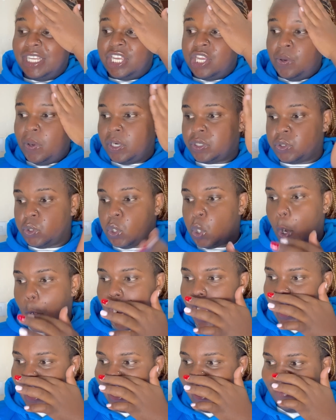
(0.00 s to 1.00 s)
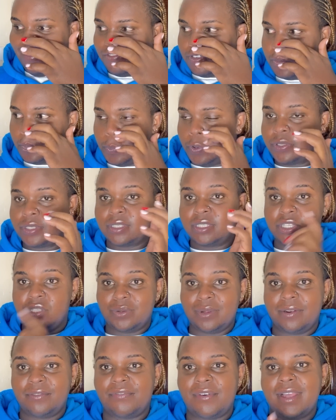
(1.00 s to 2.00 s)
if you are too long, I'll have to post
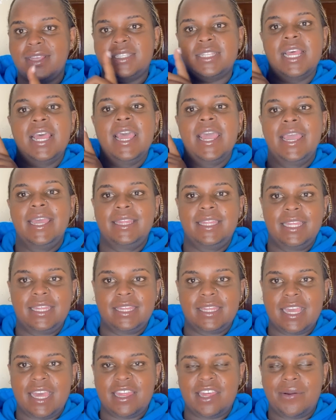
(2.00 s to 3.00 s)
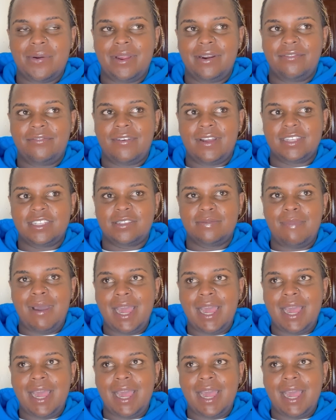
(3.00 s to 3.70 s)
this one first and then the other one first.